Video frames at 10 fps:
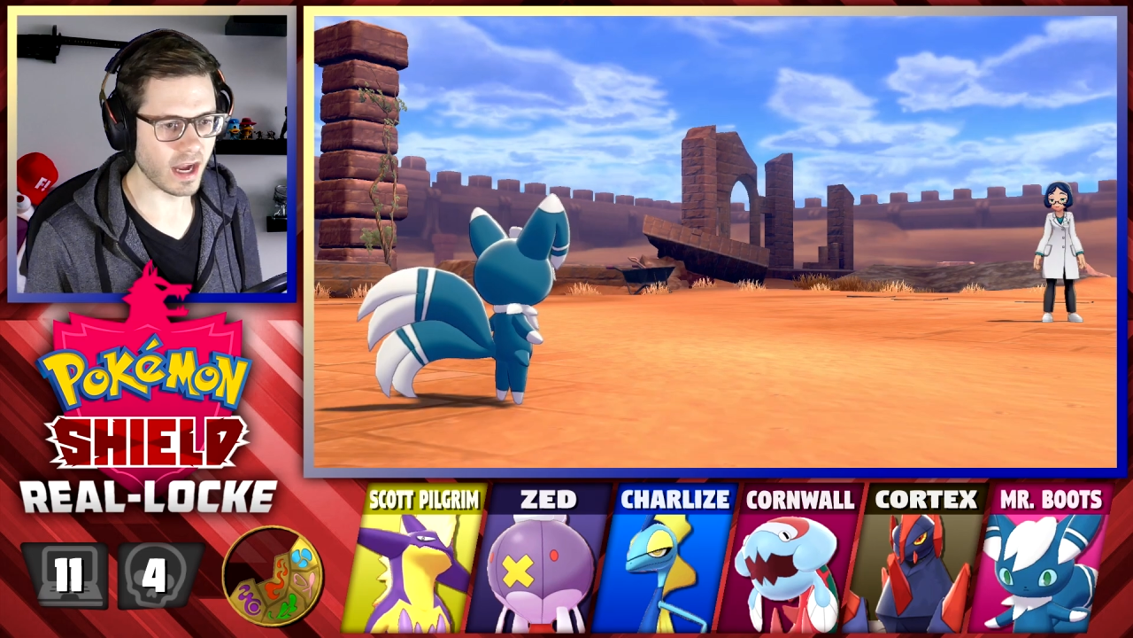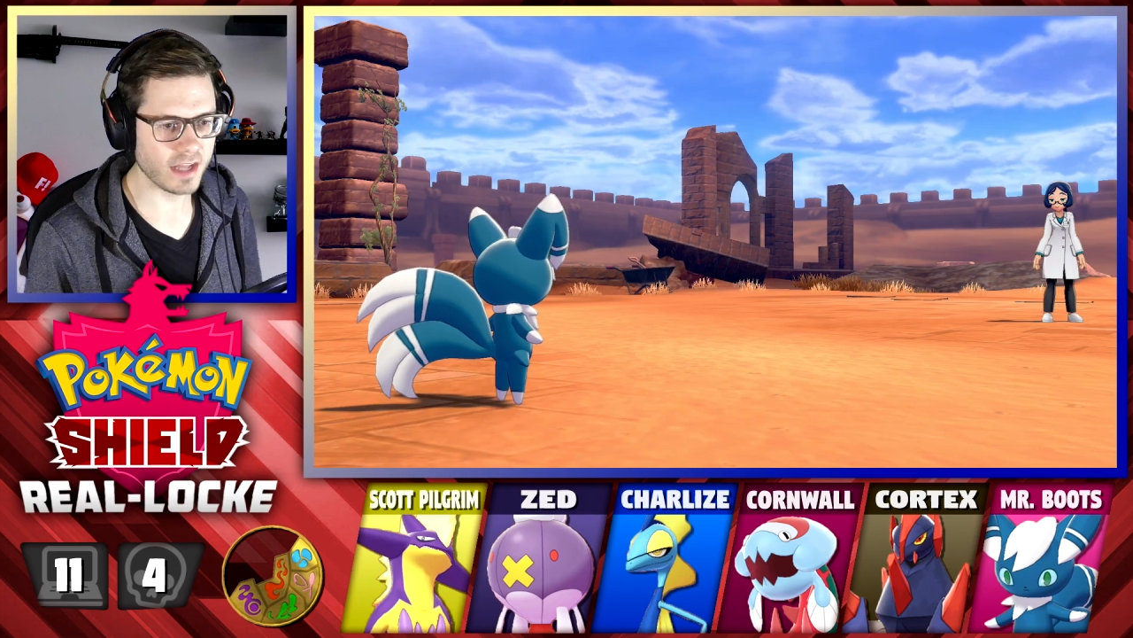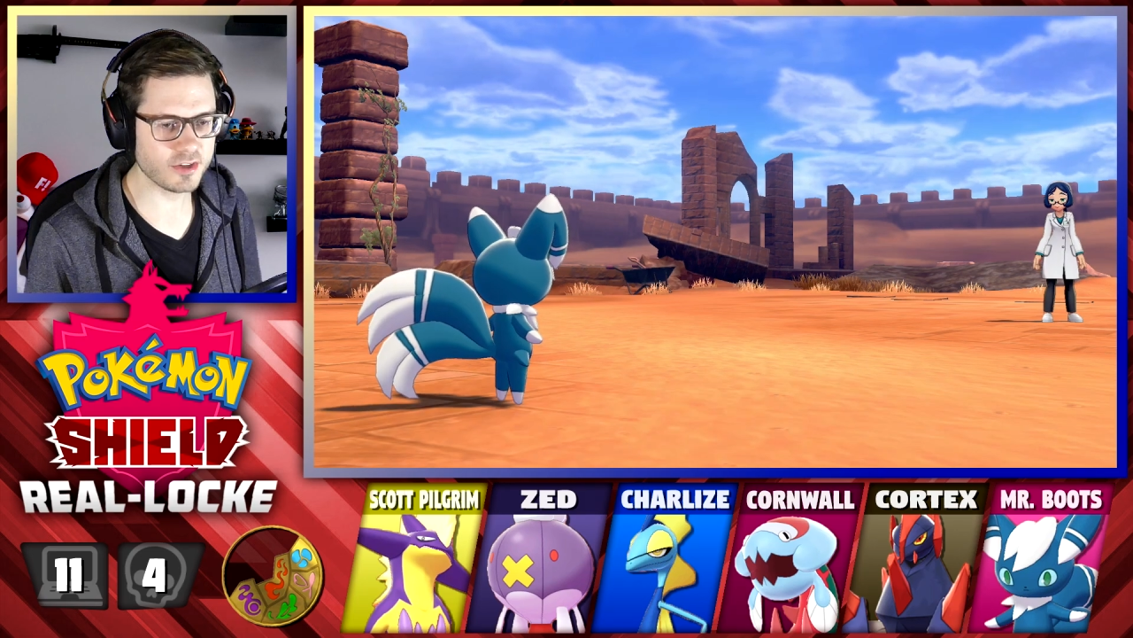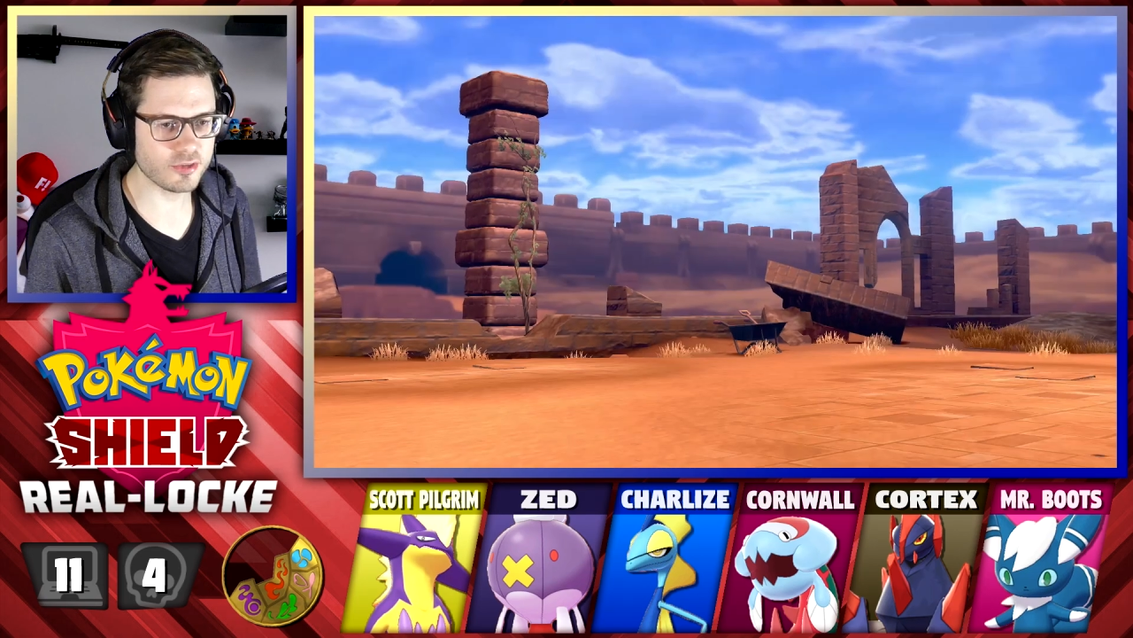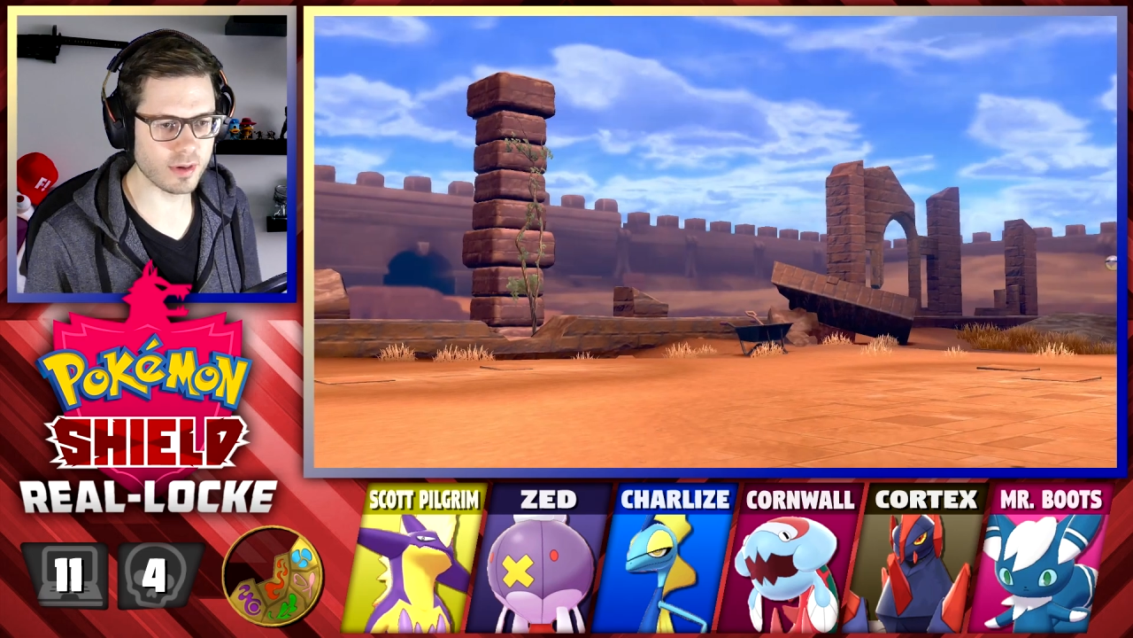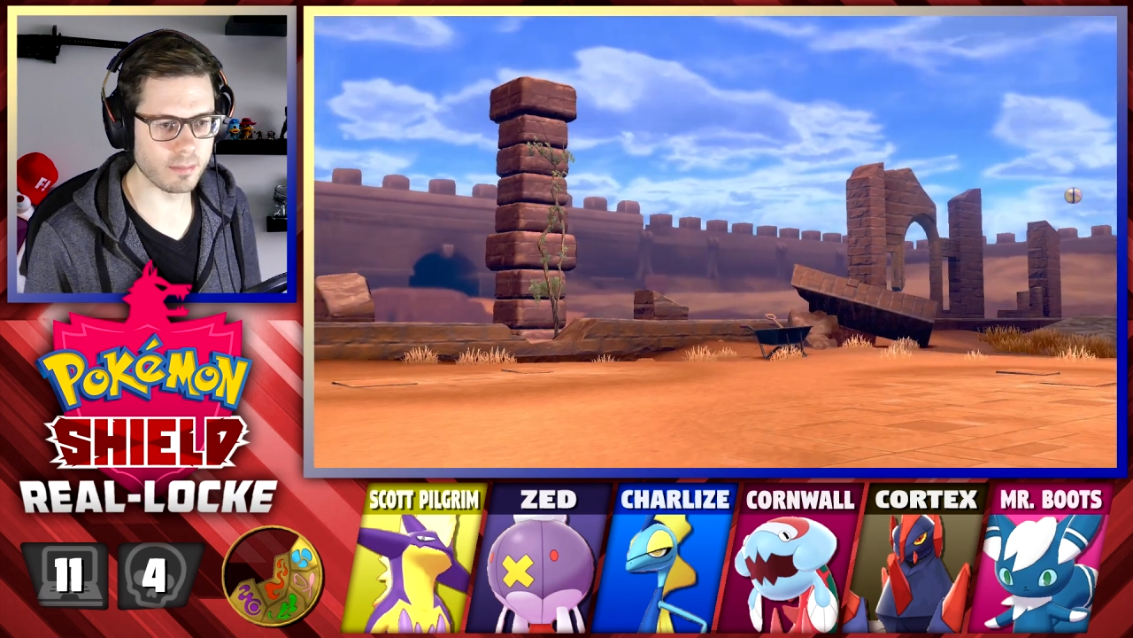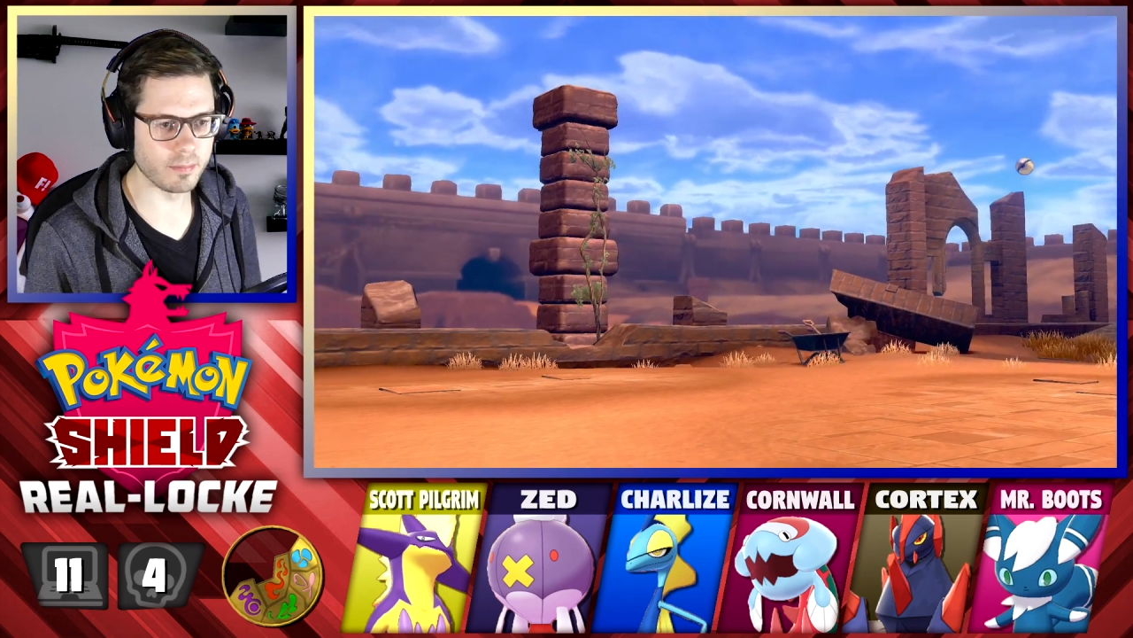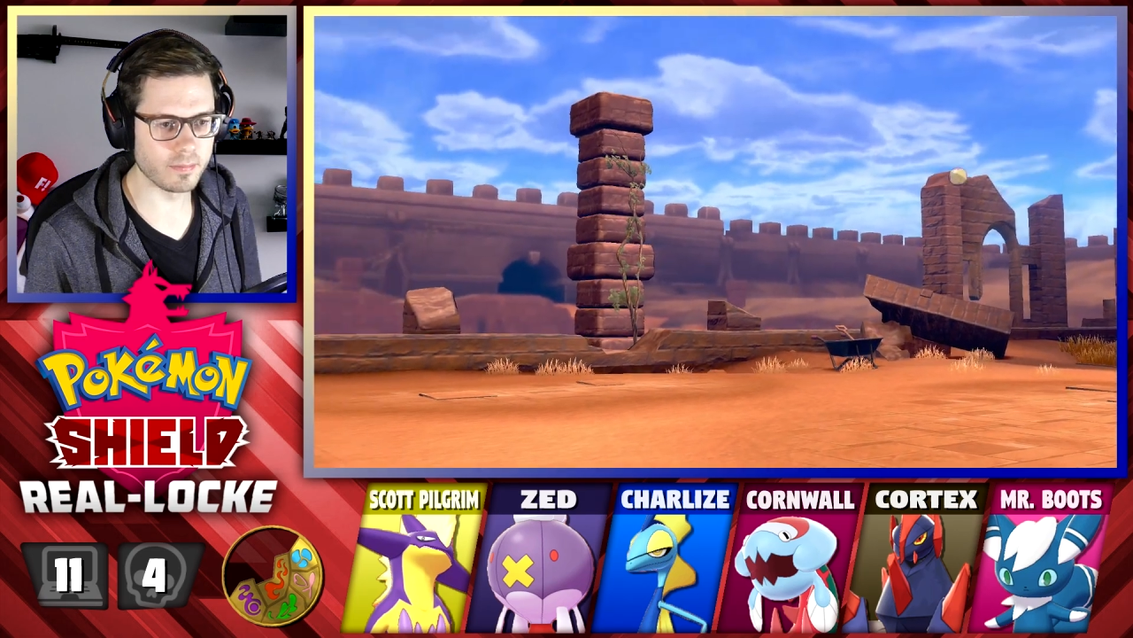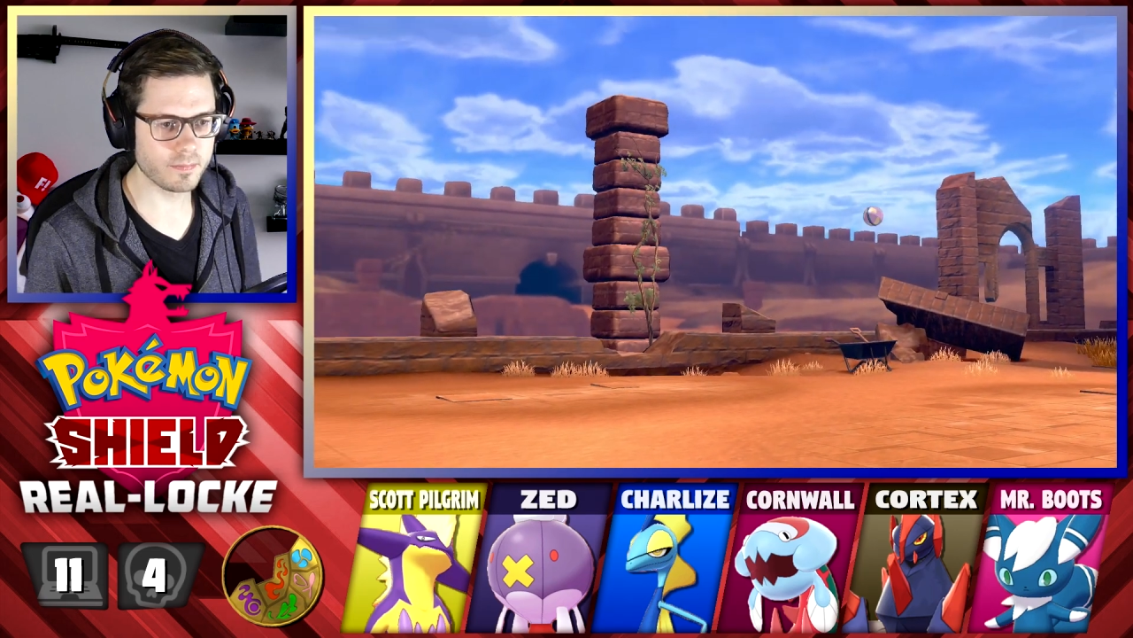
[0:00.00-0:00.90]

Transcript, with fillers: Hattrem.